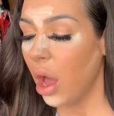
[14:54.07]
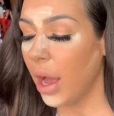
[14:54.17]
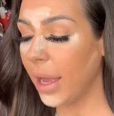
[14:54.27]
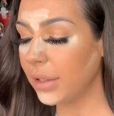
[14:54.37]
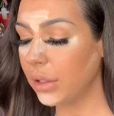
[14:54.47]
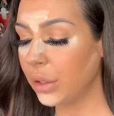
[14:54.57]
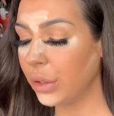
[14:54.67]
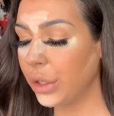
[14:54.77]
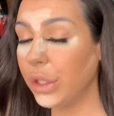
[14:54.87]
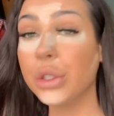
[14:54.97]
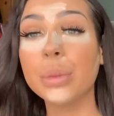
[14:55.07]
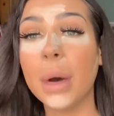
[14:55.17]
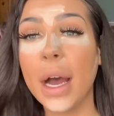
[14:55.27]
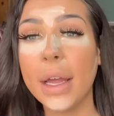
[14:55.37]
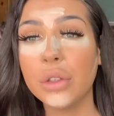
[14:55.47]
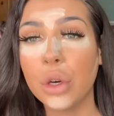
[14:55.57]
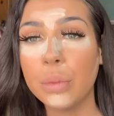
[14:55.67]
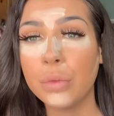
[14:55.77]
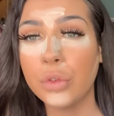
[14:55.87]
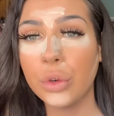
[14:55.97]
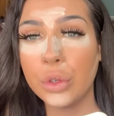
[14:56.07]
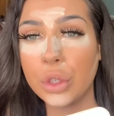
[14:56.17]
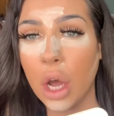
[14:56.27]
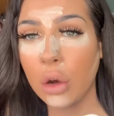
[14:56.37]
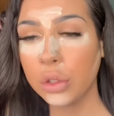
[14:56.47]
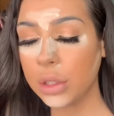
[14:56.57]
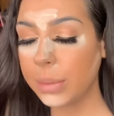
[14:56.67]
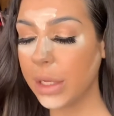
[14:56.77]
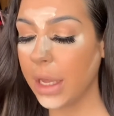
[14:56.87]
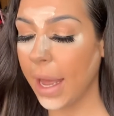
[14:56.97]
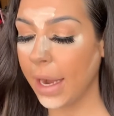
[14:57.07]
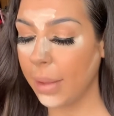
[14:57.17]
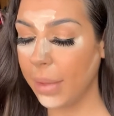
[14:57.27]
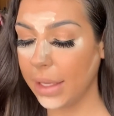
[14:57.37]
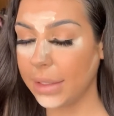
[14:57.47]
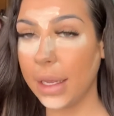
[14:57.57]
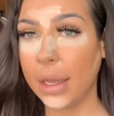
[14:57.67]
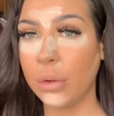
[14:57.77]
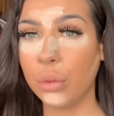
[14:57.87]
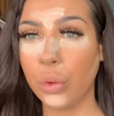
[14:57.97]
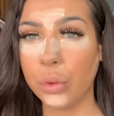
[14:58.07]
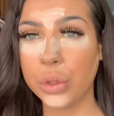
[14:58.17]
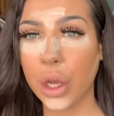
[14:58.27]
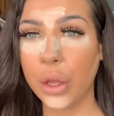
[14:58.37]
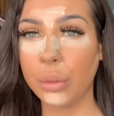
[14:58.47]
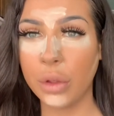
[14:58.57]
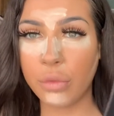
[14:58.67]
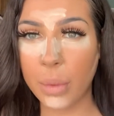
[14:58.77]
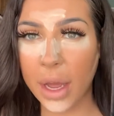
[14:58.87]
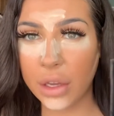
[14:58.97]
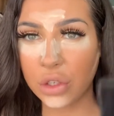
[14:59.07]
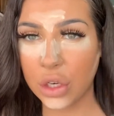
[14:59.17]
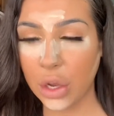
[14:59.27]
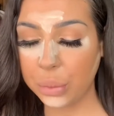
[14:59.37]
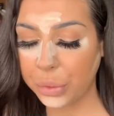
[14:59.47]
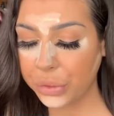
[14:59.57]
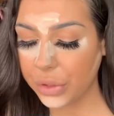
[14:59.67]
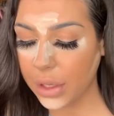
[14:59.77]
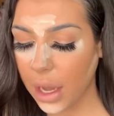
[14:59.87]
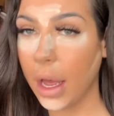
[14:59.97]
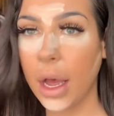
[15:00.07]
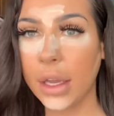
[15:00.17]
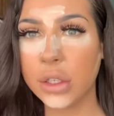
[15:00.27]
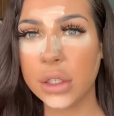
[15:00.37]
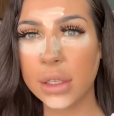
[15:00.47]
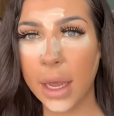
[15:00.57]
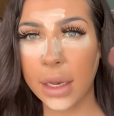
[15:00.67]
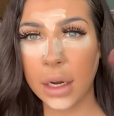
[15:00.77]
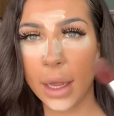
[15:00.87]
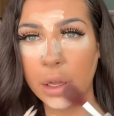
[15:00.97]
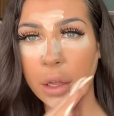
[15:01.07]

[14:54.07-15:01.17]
I still use my Tom Ford Ultimate and I mix it in also with my Chanel bronzer. I just take like